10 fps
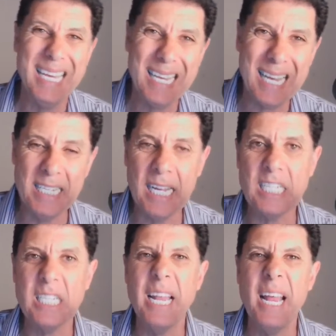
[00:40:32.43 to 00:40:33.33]

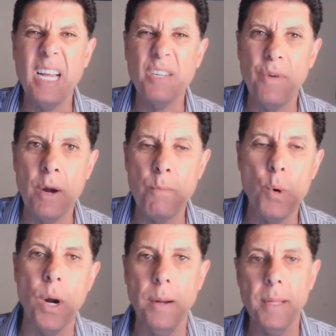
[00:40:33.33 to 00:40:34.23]
Kazakhstan has far
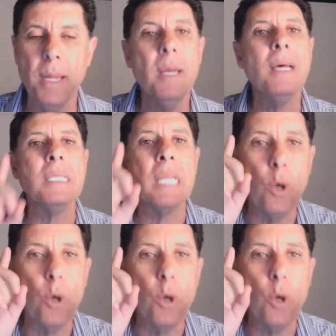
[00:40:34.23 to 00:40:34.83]
more. The